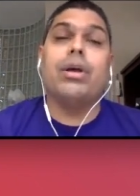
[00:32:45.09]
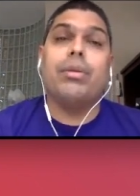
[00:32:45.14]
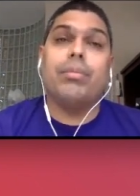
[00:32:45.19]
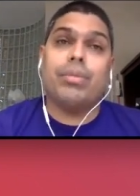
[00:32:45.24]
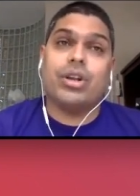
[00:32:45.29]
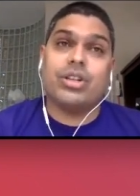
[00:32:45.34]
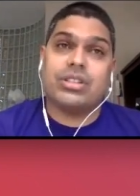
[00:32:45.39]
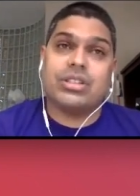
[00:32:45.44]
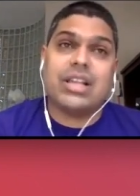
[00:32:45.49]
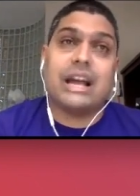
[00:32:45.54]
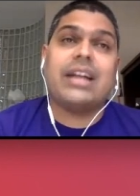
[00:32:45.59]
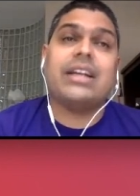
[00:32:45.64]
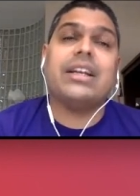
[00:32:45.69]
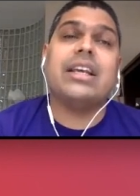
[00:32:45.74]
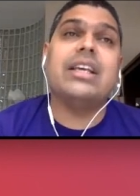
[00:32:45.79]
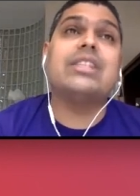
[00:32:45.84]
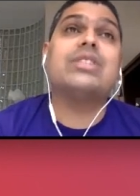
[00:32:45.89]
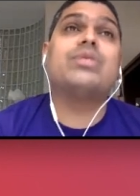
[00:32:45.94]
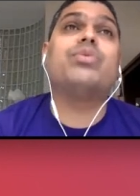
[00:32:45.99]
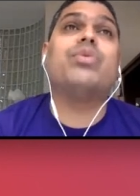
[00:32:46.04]
because that
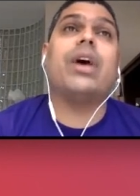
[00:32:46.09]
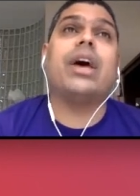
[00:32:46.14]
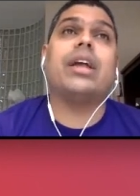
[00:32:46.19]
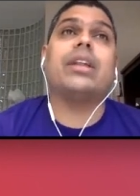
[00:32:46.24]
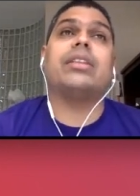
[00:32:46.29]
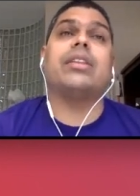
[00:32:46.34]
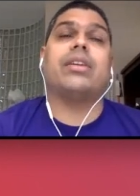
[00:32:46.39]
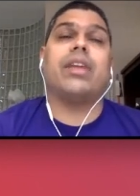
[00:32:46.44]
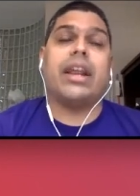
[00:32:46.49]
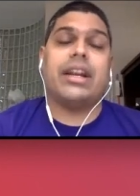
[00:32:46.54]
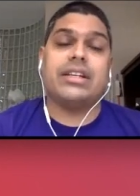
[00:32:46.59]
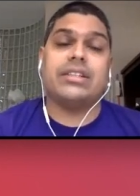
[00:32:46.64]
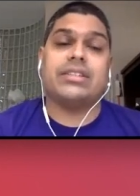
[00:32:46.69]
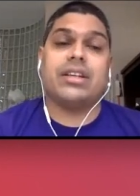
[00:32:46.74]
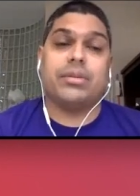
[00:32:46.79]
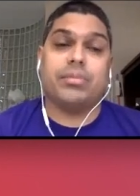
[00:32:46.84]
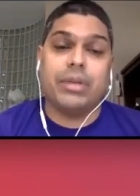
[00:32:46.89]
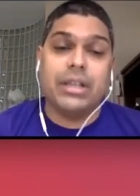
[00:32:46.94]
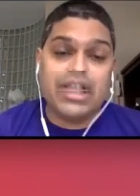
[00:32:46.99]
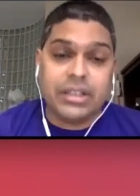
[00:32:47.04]
is where the writes
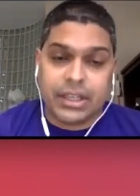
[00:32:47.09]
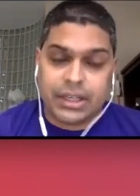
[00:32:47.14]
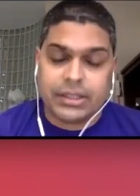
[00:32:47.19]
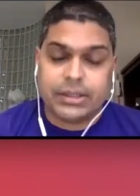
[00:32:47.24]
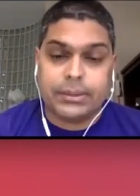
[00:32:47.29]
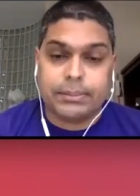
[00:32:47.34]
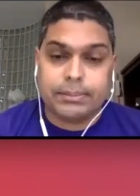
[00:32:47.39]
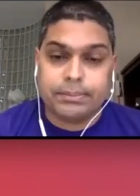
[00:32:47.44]
are being taken.